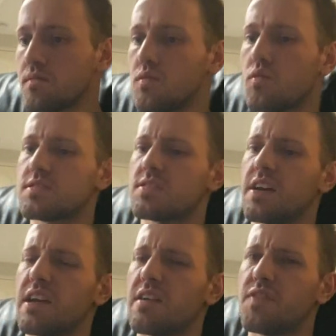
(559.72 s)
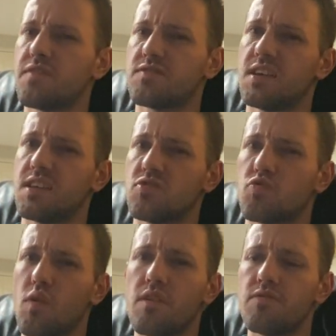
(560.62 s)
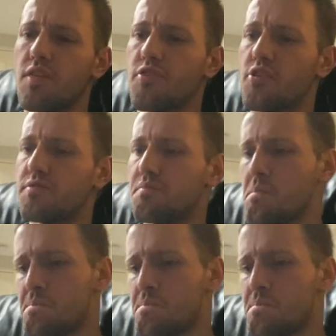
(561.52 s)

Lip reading: I want to say 15-12 in the third.